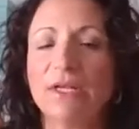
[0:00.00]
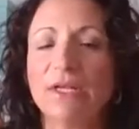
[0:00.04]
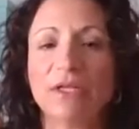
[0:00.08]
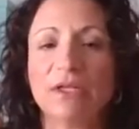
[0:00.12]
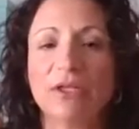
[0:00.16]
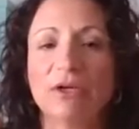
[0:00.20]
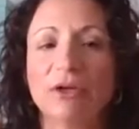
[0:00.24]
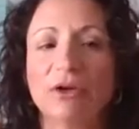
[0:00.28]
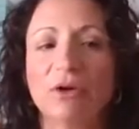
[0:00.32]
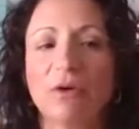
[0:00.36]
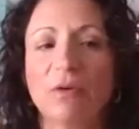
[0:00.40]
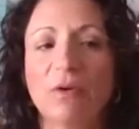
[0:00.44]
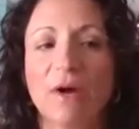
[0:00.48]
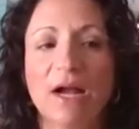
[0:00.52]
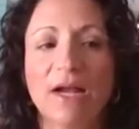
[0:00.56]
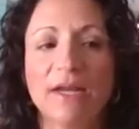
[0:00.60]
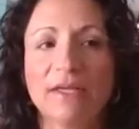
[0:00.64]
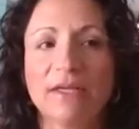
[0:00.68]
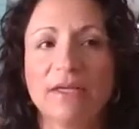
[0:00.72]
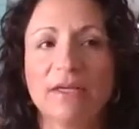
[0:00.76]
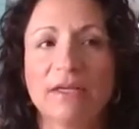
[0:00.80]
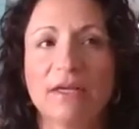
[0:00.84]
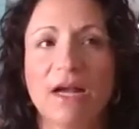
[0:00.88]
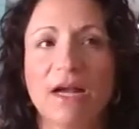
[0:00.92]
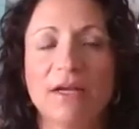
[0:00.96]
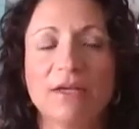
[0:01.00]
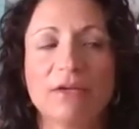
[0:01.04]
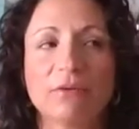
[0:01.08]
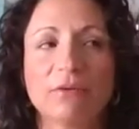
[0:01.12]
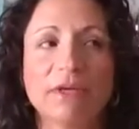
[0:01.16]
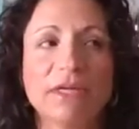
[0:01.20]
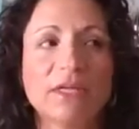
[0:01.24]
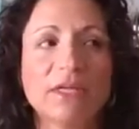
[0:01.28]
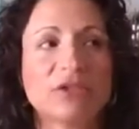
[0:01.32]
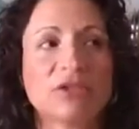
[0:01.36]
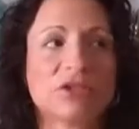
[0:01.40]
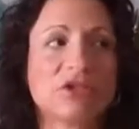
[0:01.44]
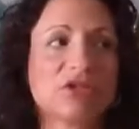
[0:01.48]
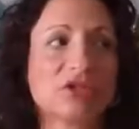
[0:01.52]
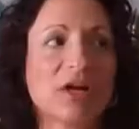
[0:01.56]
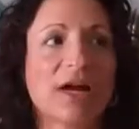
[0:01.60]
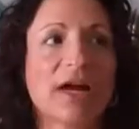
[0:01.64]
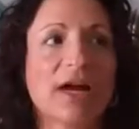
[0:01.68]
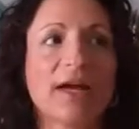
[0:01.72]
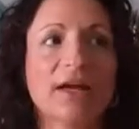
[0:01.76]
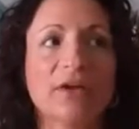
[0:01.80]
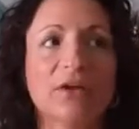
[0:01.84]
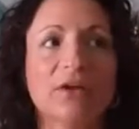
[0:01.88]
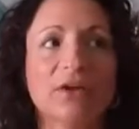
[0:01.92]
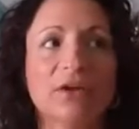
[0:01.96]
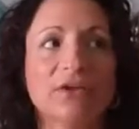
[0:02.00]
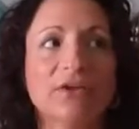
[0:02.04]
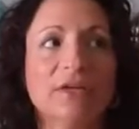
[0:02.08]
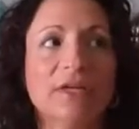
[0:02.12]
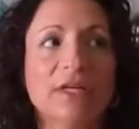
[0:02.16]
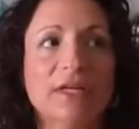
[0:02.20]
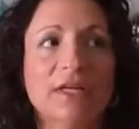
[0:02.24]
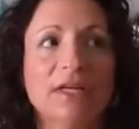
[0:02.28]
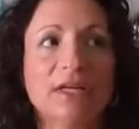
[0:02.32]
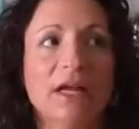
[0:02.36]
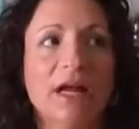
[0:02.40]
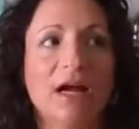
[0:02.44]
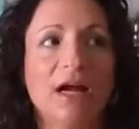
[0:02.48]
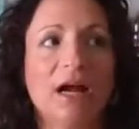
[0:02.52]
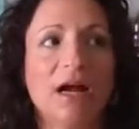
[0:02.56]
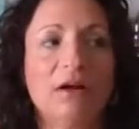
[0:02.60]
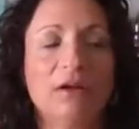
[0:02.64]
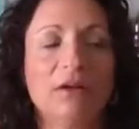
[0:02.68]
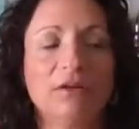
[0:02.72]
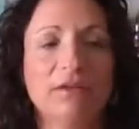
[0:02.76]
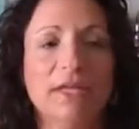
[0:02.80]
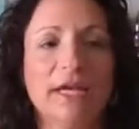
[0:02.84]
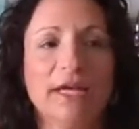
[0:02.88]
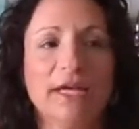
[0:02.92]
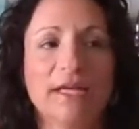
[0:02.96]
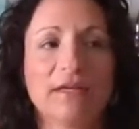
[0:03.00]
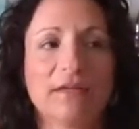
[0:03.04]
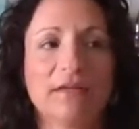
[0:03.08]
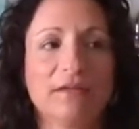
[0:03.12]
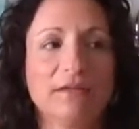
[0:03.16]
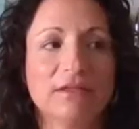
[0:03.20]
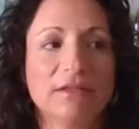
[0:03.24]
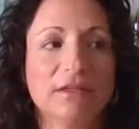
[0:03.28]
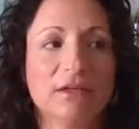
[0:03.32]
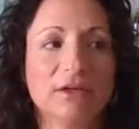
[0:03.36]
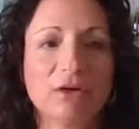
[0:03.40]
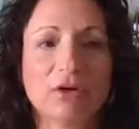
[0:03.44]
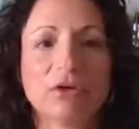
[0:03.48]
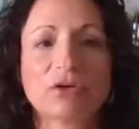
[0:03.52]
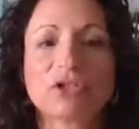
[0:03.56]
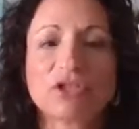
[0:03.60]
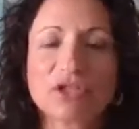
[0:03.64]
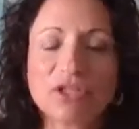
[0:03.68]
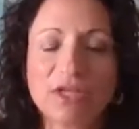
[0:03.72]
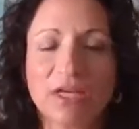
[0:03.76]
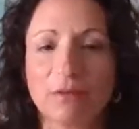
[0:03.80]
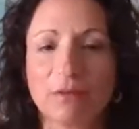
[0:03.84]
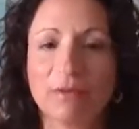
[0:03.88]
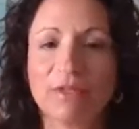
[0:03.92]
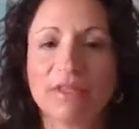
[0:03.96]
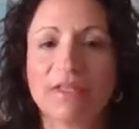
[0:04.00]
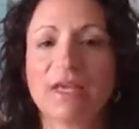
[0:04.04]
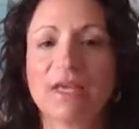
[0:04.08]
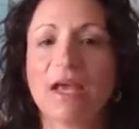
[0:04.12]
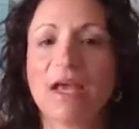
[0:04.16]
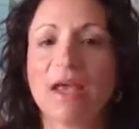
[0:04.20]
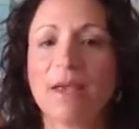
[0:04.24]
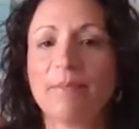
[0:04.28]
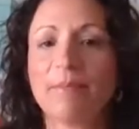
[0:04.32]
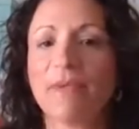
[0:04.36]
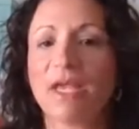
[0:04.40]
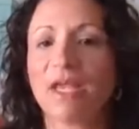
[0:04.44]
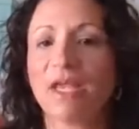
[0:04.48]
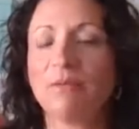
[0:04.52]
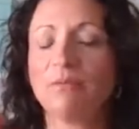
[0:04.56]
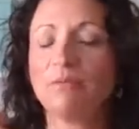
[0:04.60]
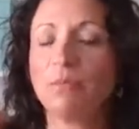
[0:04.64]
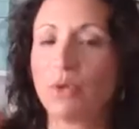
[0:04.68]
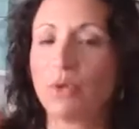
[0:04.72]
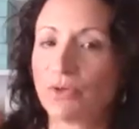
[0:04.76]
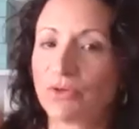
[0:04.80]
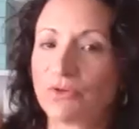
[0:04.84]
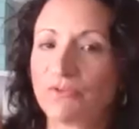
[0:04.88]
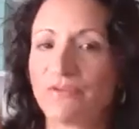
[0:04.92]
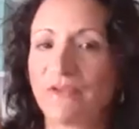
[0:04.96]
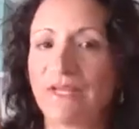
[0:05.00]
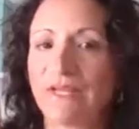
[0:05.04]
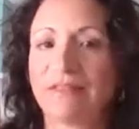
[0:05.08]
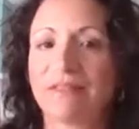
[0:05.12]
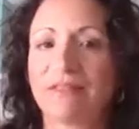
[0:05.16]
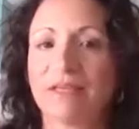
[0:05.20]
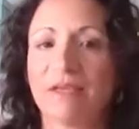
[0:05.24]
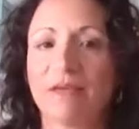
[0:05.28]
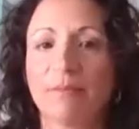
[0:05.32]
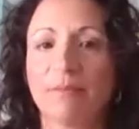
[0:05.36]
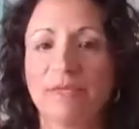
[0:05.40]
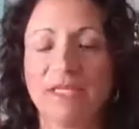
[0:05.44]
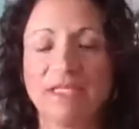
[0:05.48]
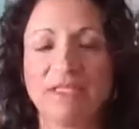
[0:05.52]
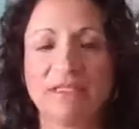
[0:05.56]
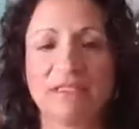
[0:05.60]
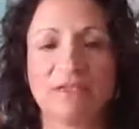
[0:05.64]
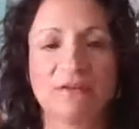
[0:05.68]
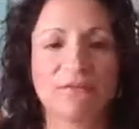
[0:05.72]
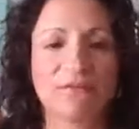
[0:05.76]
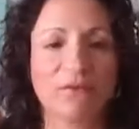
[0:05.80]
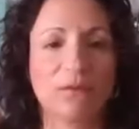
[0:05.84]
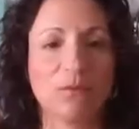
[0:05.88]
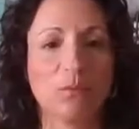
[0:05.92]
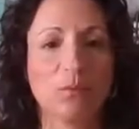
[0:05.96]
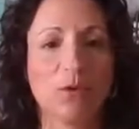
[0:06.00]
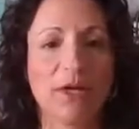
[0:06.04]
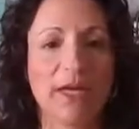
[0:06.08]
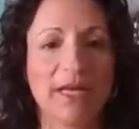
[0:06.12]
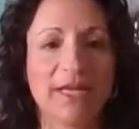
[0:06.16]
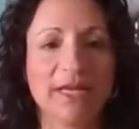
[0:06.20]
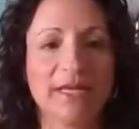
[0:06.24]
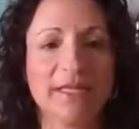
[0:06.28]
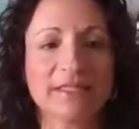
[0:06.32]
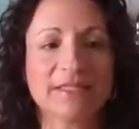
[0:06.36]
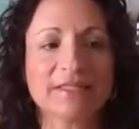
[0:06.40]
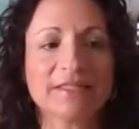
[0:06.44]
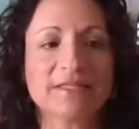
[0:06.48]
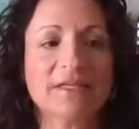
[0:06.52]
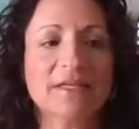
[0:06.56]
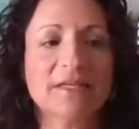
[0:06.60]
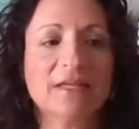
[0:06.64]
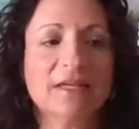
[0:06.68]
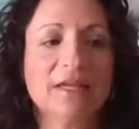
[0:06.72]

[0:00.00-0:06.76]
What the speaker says: I knew each child, I'll like negotiate with them and motivate them in different ways.